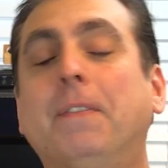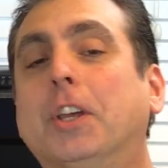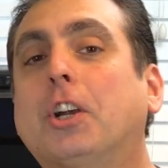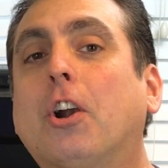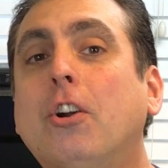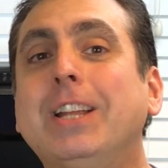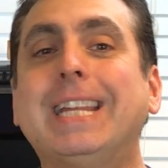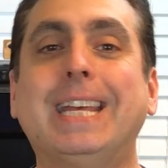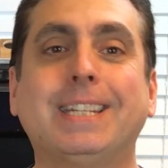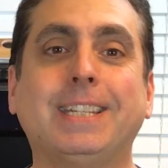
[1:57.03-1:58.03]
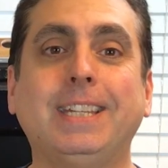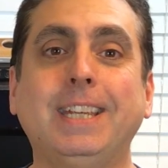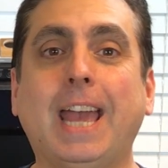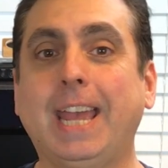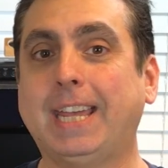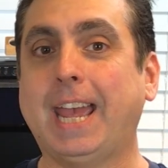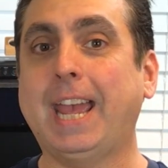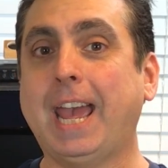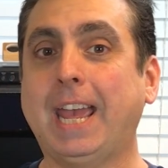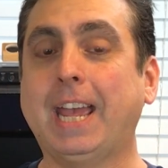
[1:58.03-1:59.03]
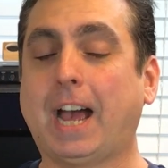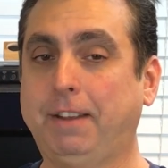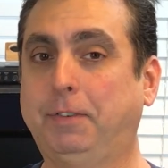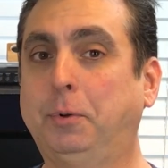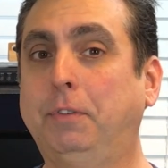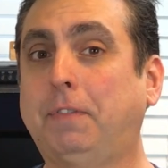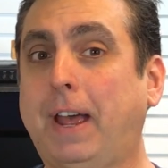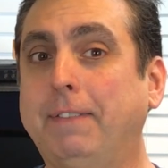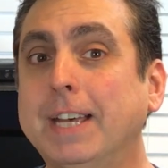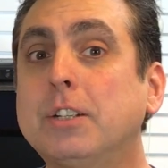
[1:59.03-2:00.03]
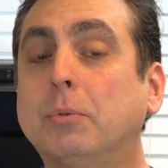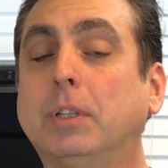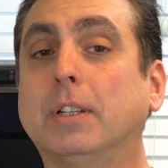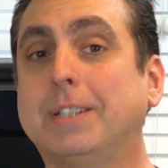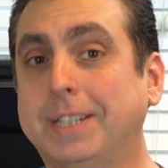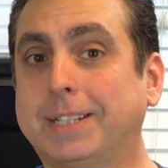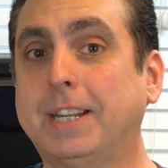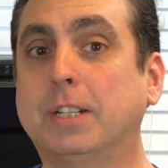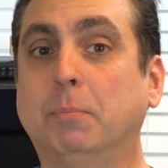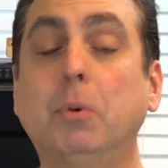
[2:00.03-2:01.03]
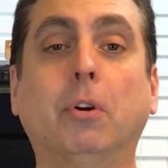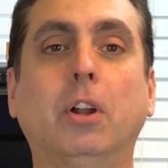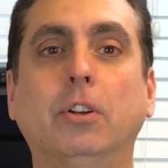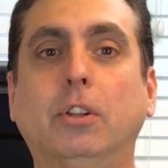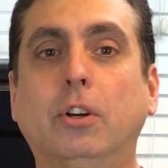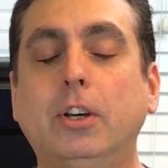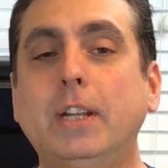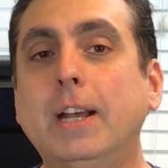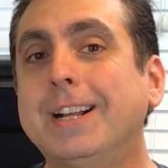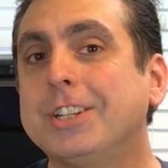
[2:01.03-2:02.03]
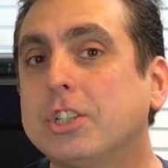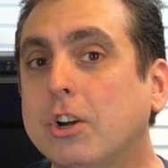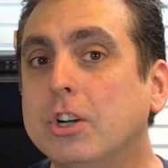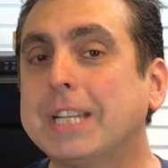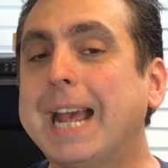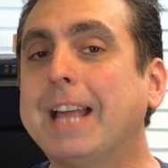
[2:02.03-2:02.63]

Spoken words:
The current SE, aka iPhone 5S with a 6S motor under the hood, starts